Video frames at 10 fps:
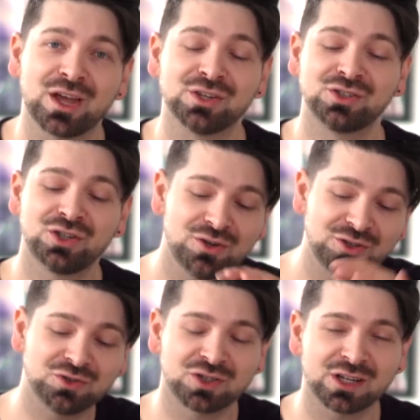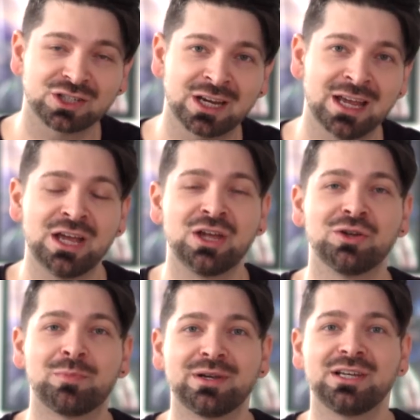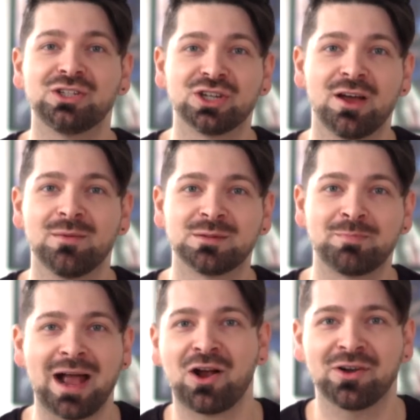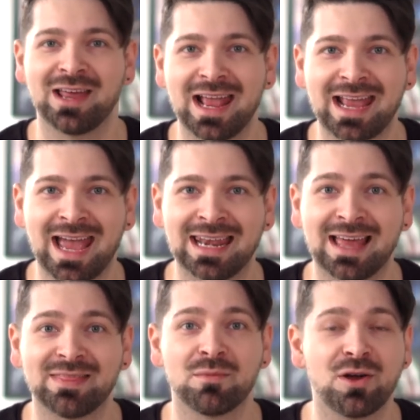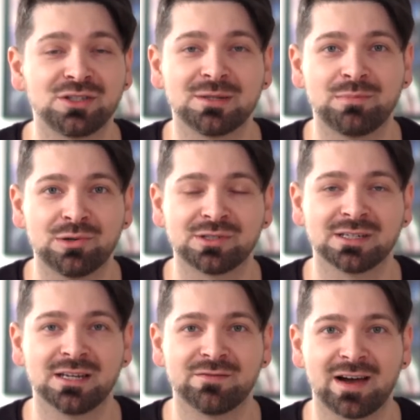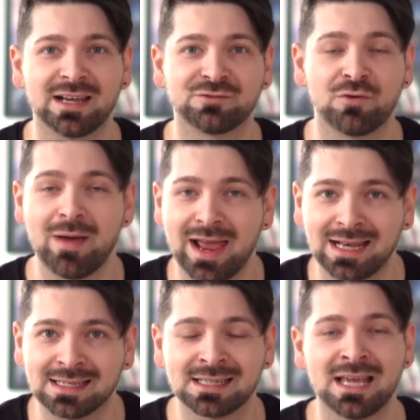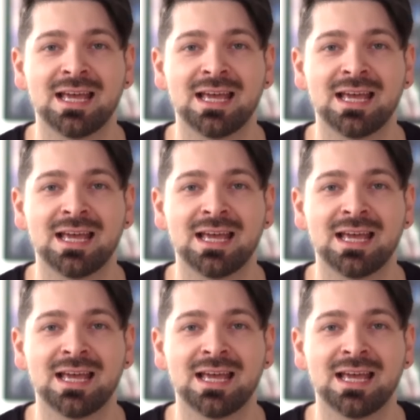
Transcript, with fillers: as soon as you touch it, you're putting germs back on it again. And the most important advice remains